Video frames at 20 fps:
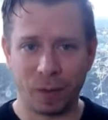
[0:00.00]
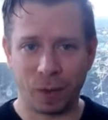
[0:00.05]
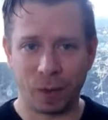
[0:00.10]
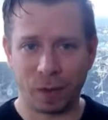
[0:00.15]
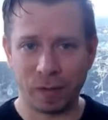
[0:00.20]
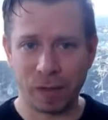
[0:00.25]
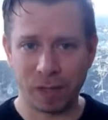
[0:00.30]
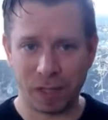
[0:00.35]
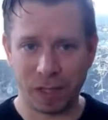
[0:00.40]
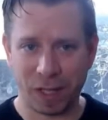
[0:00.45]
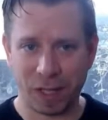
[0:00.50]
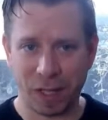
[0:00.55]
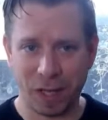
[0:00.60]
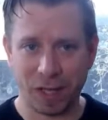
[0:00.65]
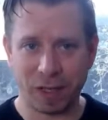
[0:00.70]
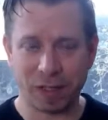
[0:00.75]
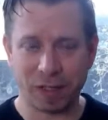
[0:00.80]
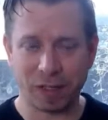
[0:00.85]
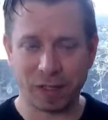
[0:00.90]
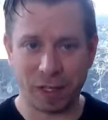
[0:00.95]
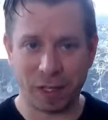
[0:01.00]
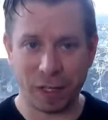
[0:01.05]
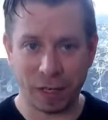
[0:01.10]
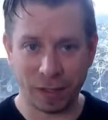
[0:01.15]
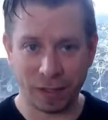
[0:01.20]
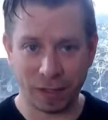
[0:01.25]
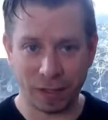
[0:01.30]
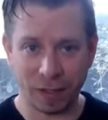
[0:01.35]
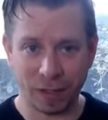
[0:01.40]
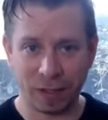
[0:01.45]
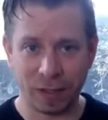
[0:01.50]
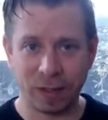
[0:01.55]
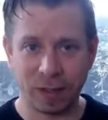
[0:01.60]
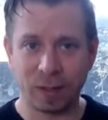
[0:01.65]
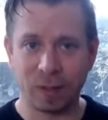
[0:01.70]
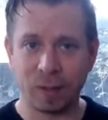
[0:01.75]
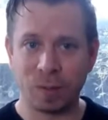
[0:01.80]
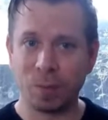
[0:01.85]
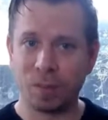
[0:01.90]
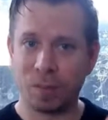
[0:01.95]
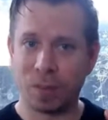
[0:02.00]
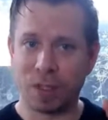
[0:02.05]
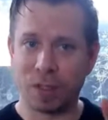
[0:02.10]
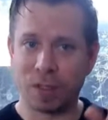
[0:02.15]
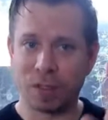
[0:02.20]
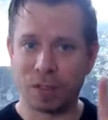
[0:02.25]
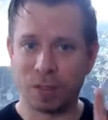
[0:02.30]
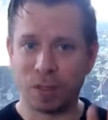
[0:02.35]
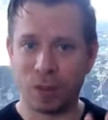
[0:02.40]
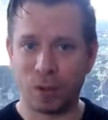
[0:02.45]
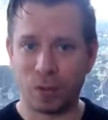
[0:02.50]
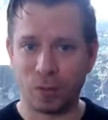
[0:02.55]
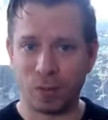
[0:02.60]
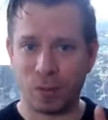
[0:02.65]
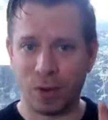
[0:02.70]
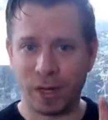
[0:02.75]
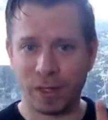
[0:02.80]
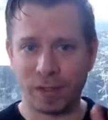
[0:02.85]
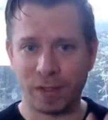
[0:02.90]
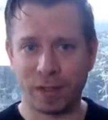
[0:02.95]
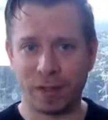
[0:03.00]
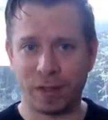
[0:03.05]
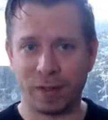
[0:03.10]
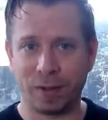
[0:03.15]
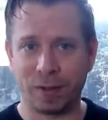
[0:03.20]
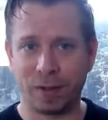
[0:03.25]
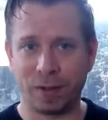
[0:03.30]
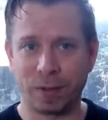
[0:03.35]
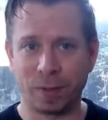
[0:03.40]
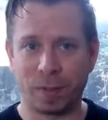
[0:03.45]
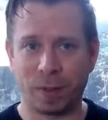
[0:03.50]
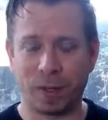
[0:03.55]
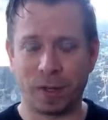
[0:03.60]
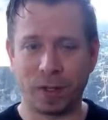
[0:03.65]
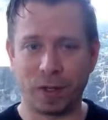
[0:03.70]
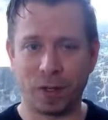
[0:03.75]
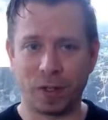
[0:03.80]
Obviously, the head is connected, but it's not resting on the spine.